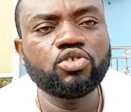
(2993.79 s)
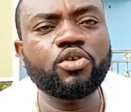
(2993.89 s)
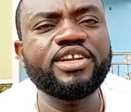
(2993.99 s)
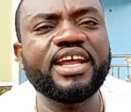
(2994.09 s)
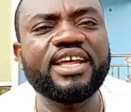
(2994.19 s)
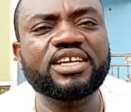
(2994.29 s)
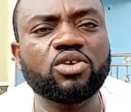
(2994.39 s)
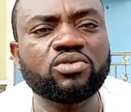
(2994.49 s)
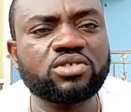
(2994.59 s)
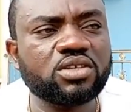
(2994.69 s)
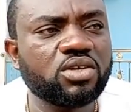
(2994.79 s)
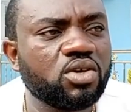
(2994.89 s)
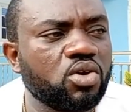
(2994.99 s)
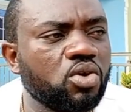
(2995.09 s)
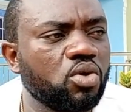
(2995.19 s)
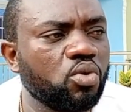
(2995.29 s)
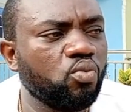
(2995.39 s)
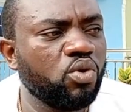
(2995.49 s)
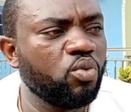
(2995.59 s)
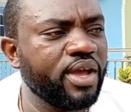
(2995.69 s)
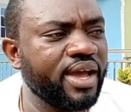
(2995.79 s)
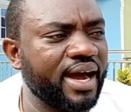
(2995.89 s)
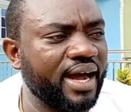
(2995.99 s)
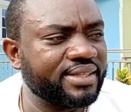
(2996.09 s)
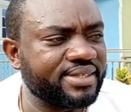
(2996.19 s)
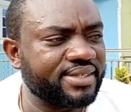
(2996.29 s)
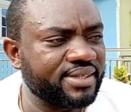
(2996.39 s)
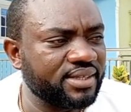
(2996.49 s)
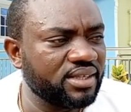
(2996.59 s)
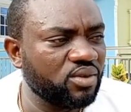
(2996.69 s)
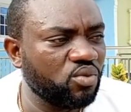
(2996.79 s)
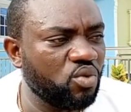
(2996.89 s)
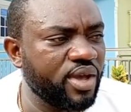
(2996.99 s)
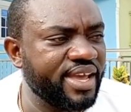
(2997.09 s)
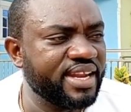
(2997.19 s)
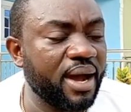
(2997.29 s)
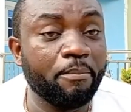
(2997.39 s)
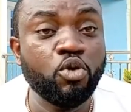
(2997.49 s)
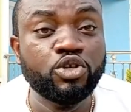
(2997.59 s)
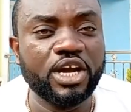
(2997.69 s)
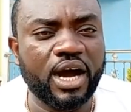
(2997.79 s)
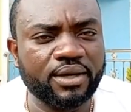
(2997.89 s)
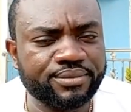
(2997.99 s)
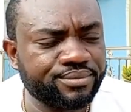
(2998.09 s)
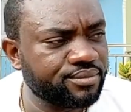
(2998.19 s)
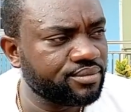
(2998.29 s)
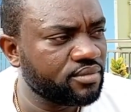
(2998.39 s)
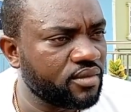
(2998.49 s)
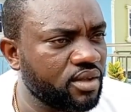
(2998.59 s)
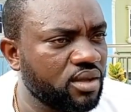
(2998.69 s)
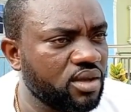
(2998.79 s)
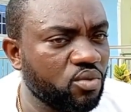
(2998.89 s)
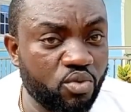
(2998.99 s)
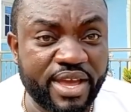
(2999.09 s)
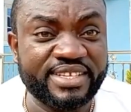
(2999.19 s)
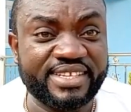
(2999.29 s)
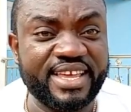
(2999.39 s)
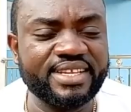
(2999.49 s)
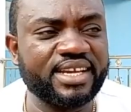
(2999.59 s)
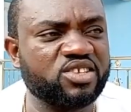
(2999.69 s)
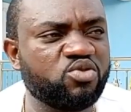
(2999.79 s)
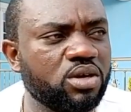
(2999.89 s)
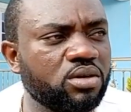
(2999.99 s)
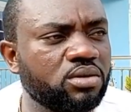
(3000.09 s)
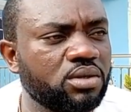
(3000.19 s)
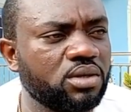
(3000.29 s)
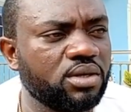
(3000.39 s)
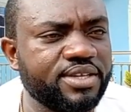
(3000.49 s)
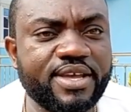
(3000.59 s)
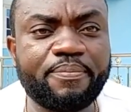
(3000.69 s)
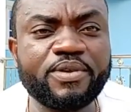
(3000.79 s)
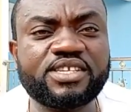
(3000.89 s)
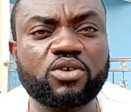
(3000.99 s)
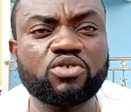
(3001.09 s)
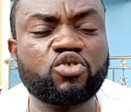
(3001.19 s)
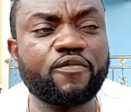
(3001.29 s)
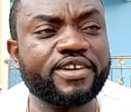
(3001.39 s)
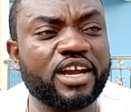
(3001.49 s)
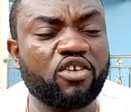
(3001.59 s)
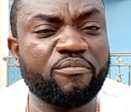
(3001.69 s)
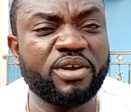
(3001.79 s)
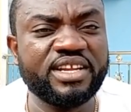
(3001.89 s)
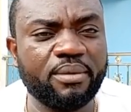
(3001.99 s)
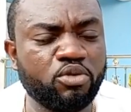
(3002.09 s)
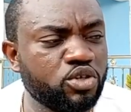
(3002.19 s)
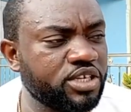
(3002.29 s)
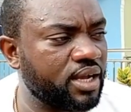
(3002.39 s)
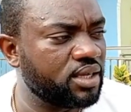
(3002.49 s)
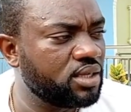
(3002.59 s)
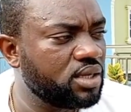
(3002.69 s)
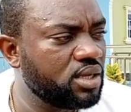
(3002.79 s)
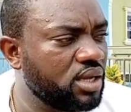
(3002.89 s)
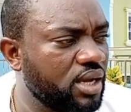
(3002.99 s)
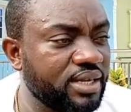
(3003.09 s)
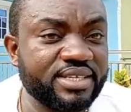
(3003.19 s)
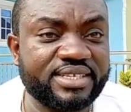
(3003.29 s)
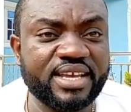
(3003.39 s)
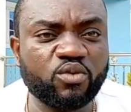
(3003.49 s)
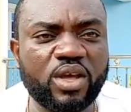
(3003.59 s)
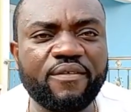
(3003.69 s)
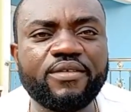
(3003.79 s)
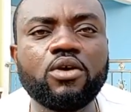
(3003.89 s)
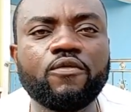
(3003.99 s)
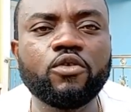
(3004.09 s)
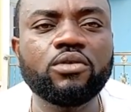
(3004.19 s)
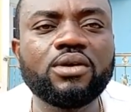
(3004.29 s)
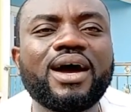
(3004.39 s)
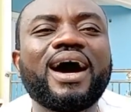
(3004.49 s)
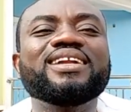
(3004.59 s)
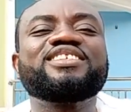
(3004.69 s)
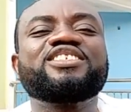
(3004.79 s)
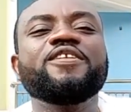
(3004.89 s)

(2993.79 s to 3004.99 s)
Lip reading: during the elections, we were in Abuja. We were in state as well. The APC control federal government in Abuja, and the state we have the governor. And